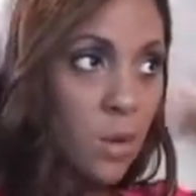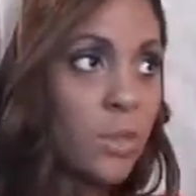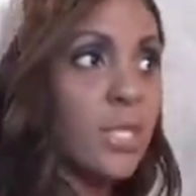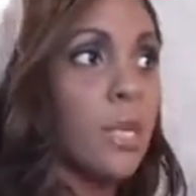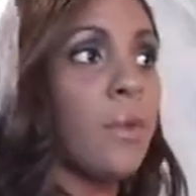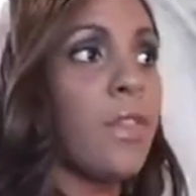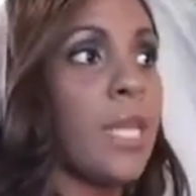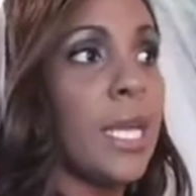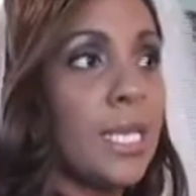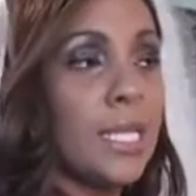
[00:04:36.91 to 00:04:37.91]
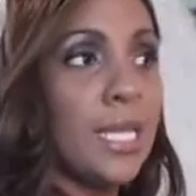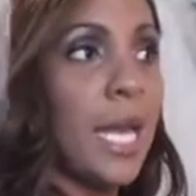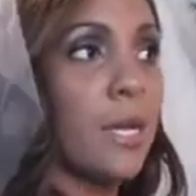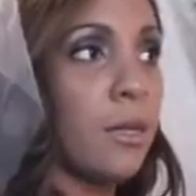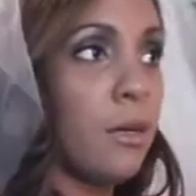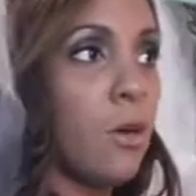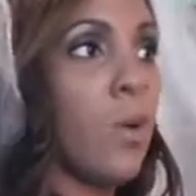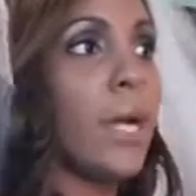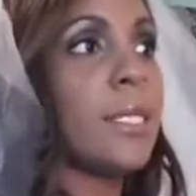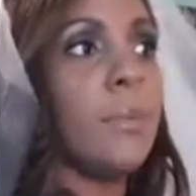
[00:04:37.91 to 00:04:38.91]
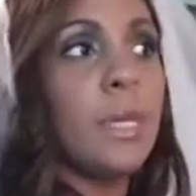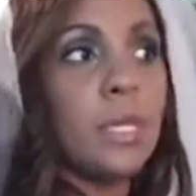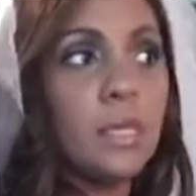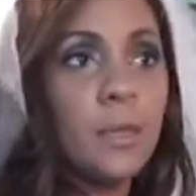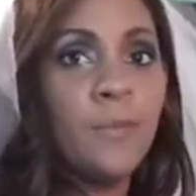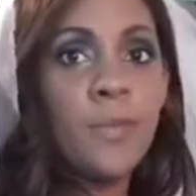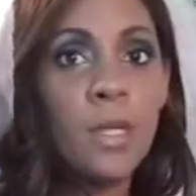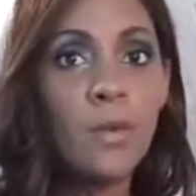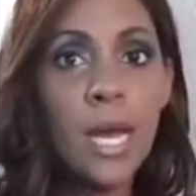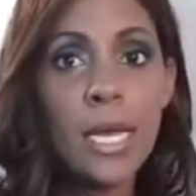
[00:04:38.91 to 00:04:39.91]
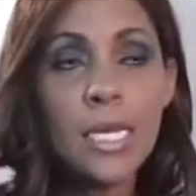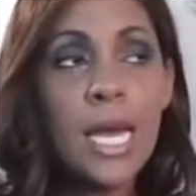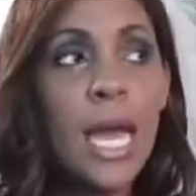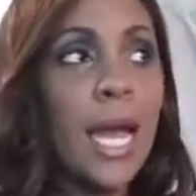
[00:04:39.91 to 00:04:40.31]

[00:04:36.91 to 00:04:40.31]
which some of the ladies like quite a bit, right?